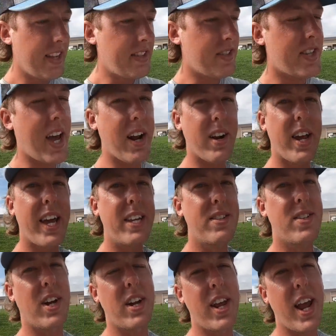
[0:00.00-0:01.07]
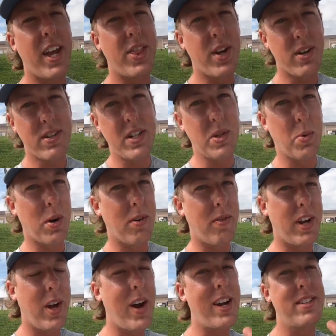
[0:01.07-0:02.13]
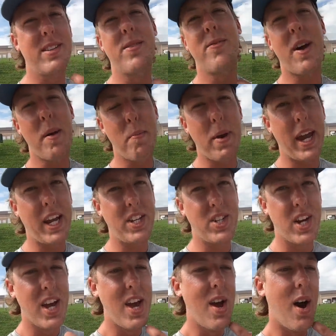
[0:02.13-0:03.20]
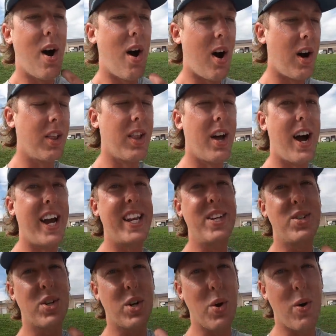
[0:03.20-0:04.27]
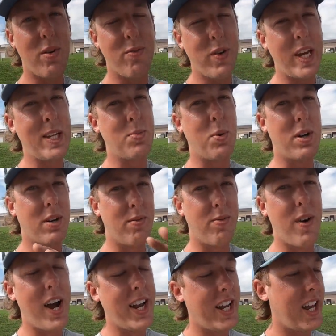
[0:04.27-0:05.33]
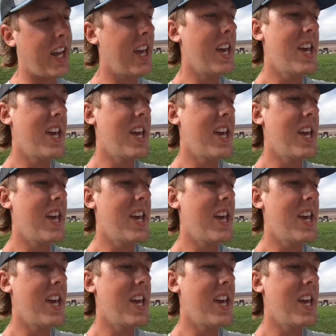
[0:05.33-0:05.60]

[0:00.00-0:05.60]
it's Saturday and Sunday, and 1320 Video has an event page online. You should go on Facebook and find it.